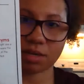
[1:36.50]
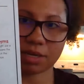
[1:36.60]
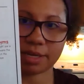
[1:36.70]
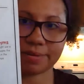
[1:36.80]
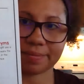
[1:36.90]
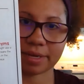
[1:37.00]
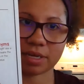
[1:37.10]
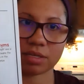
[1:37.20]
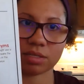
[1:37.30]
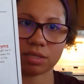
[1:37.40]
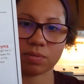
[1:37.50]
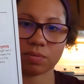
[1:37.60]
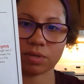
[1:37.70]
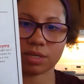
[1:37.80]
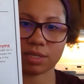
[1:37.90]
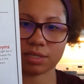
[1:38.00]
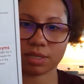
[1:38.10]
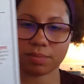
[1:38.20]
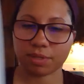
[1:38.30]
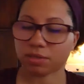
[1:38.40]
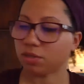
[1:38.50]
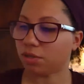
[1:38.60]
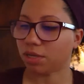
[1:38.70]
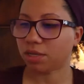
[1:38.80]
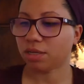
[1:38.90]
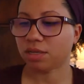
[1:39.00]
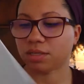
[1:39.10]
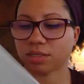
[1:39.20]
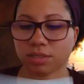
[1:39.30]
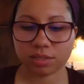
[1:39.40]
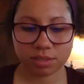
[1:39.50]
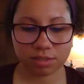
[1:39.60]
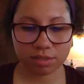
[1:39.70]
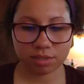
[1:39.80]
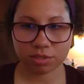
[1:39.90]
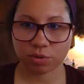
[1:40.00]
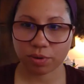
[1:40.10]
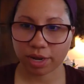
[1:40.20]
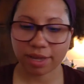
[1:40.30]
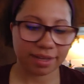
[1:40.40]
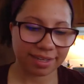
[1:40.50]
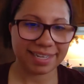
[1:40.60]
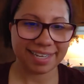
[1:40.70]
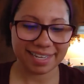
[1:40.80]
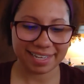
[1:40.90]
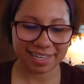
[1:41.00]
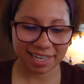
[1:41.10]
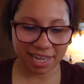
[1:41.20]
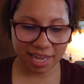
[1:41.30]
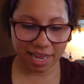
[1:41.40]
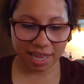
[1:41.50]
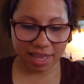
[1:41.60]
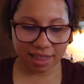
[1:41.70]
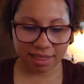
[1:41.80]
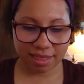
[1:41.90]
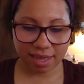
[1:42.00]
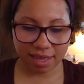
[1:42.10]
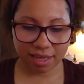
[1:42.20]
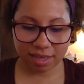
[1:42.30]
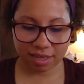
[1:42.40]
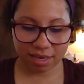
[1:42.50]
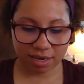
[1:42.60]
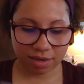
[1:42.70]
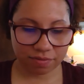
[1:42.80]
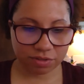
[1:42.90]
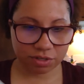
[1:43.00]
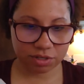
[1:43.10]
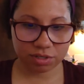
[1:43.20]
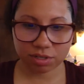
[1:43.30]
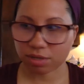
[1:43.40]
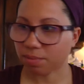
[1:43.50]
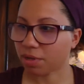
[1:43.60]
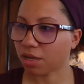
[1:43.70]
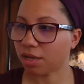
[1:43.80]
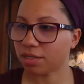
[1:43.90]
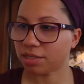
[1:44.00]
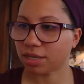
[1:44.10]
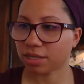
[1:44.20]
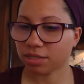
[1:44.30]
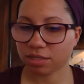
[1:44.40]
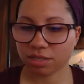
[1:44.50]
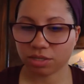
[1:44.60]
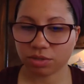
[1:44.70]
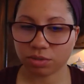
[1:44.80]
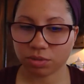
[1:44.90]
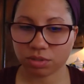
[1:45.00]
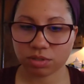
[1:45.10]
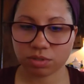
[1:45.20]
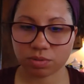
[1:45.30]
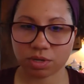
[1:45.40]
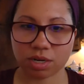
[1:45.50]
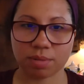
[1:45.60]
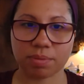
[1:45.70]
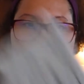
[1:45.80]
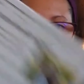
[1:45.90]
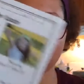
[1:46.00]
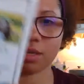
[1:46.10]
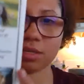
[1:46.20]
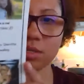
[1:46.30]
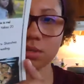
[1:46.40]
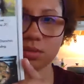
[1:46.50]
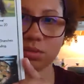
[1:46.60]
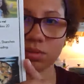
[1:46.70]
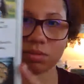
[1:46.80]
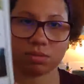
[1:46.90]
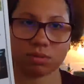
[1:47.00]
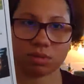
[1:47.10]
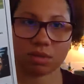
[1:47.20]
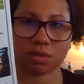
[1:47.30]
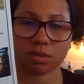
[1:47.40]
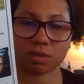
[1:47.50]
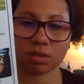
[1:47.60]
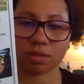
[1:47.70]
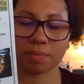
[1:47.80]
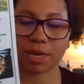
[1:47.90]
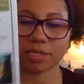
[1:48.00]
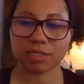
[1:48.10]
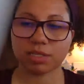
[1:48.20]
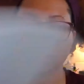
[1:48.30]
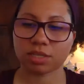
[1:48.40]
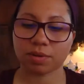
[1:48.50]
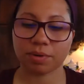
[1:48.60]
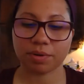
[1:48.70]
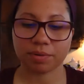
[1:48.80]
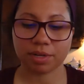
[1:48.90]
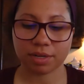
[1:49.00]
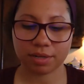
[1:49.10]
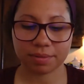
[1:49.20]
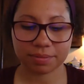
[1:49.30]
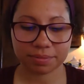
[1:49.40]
Okay, as it was emailed to you guys, Soraya. Then after some context clues, we're gonna apply it to the passage that we are reading.